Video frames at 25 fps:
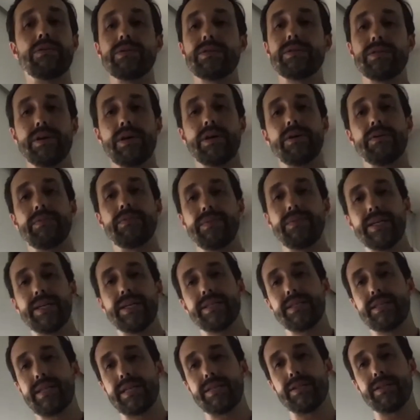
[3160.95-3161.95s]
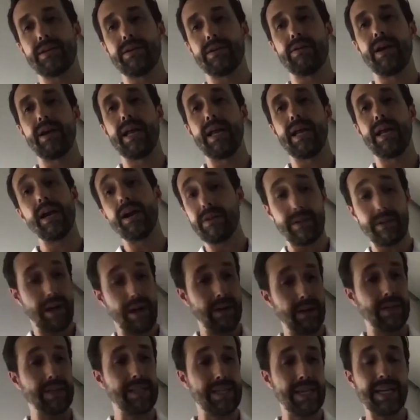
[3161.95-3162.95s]
So that's that's a great, and I'll,
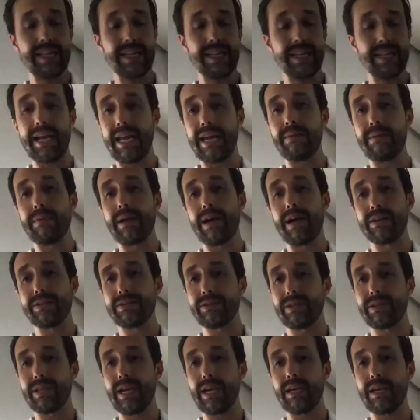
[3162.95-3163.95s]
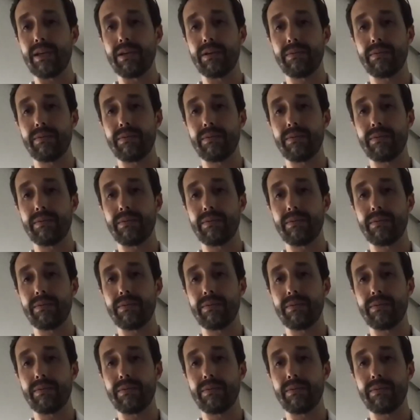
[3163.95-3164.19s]
I'll take that name down. So thank you.